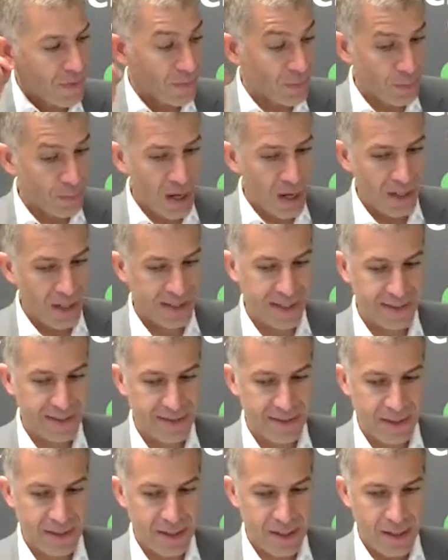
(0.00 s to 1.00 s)

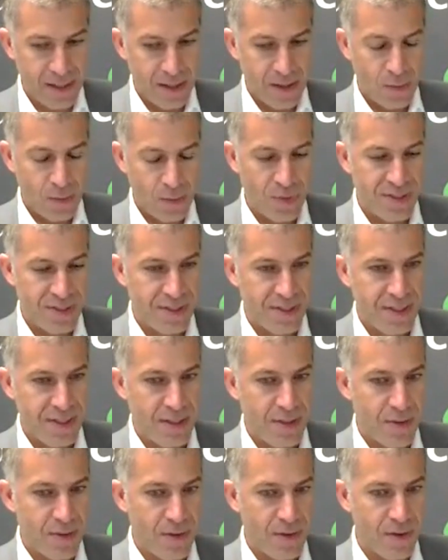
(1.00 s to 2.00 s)
market, we
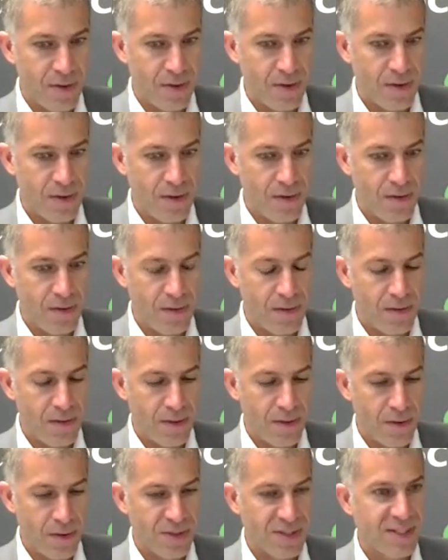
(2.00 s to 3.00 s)
see a
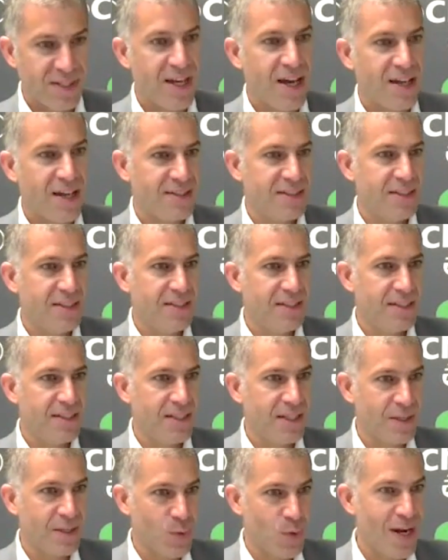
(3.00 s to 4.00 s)

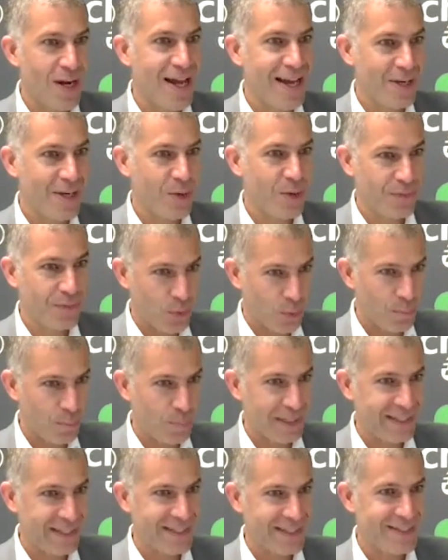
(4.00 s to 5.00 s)
scarcity and a lack of
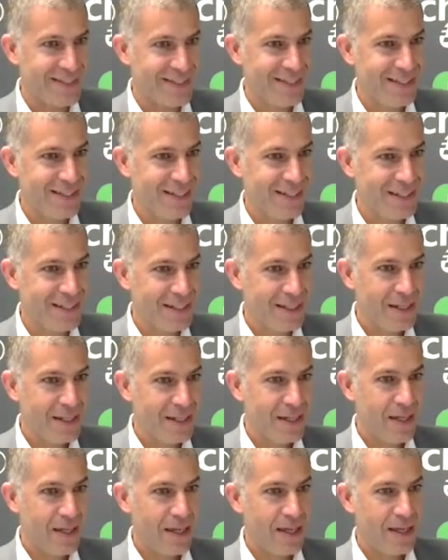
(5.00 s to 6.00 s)
competency
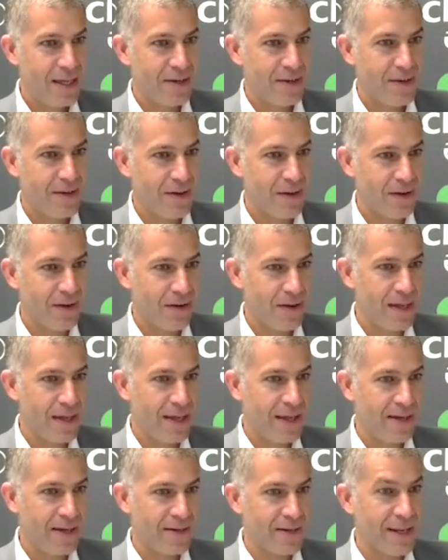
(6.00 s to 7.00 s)
and
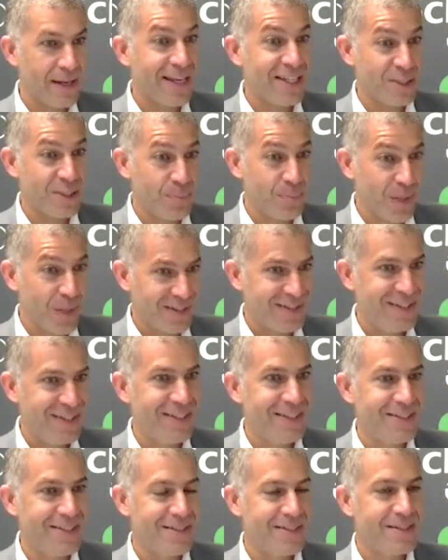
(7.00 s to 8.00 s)

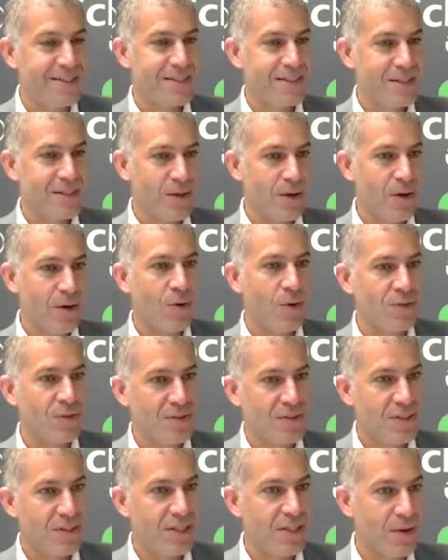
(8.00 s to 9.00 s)
expertise
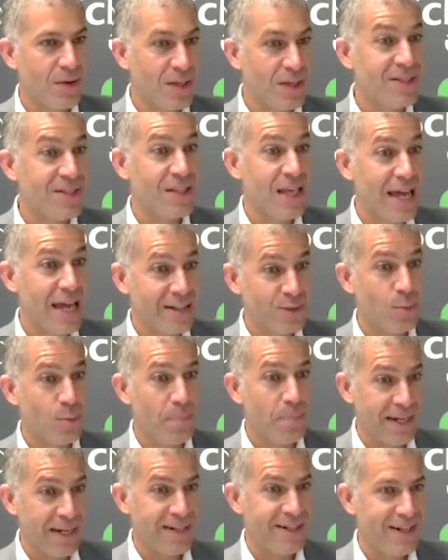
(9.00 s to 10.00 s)
at the
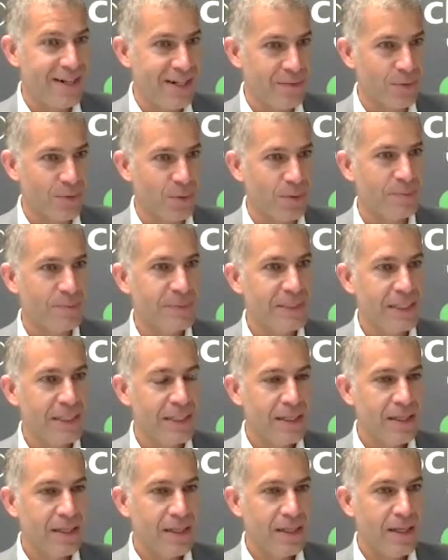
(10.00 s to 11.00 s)
plant level,
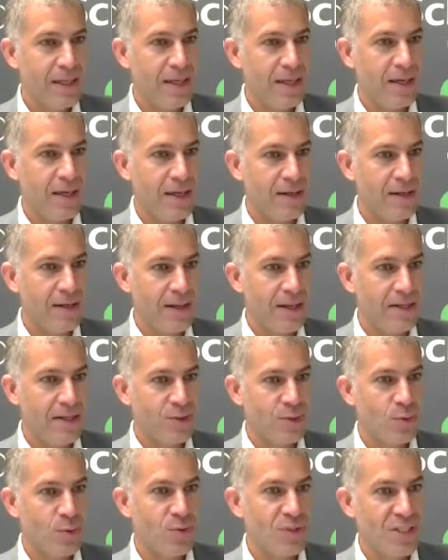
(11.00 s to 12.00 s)
and
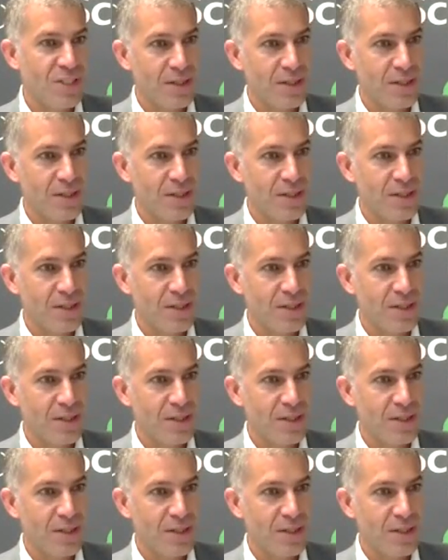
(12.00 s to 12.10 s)
so